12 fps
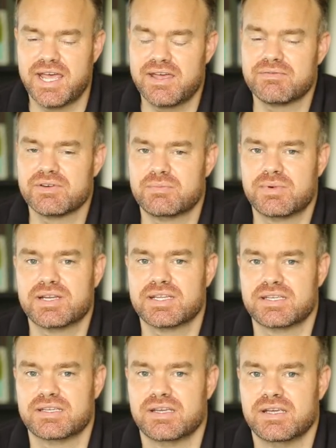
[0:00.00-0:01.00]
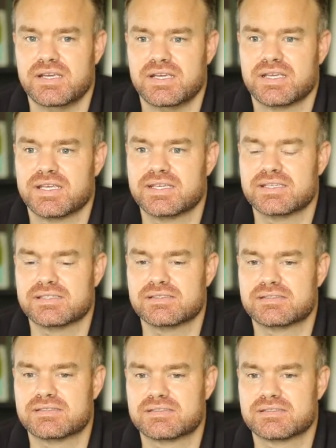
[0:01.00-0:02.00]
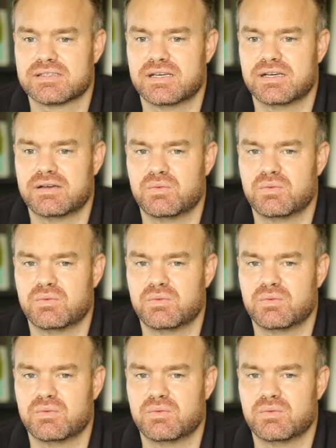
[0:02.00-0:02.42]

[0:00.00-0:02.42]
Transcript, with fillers: Everybody is uh,